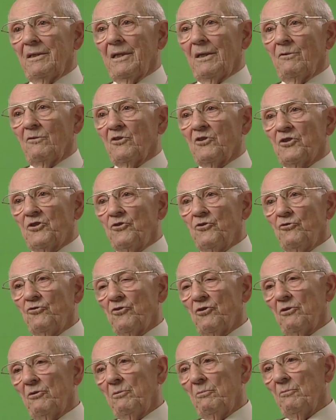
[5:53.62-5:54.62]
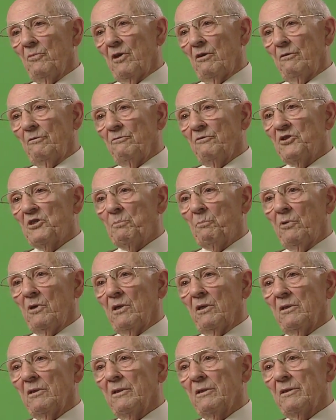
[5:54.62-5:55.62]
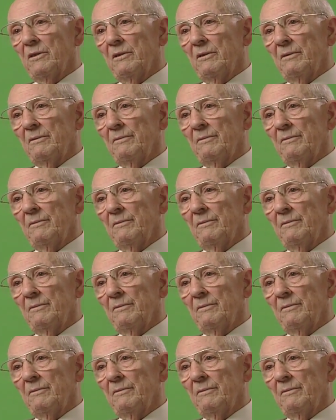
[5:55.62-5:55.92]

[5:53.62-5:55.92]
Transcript: That was usually my response.